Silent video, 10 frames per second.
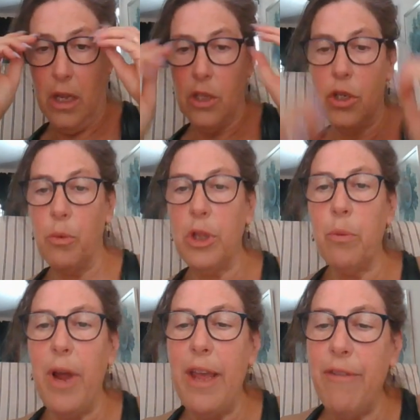So with the
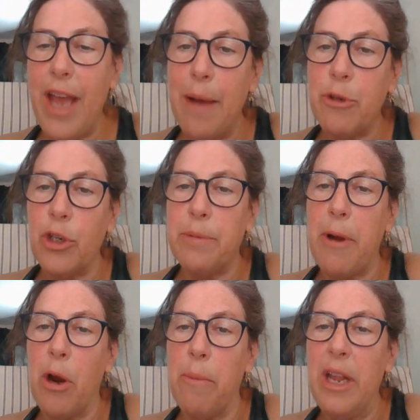wave capture
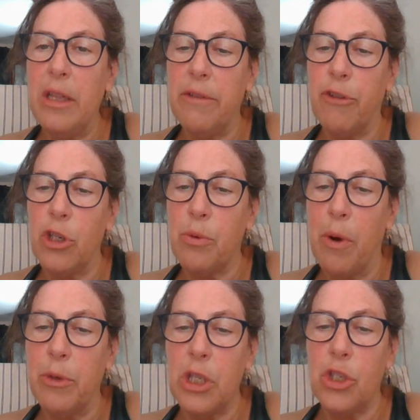experiment, the first
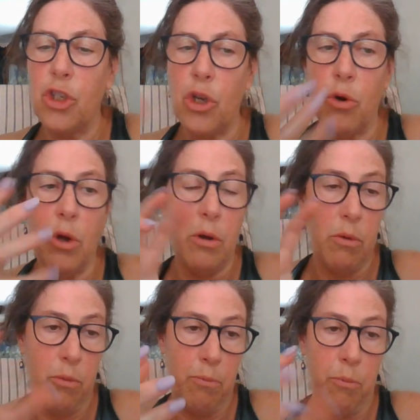one with the soda
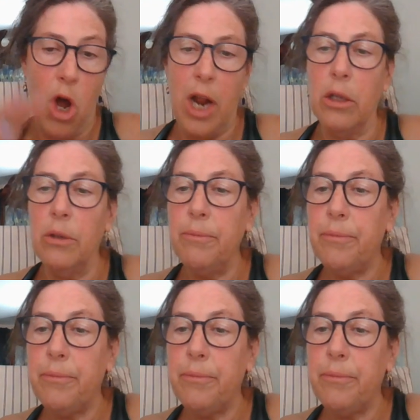bottle,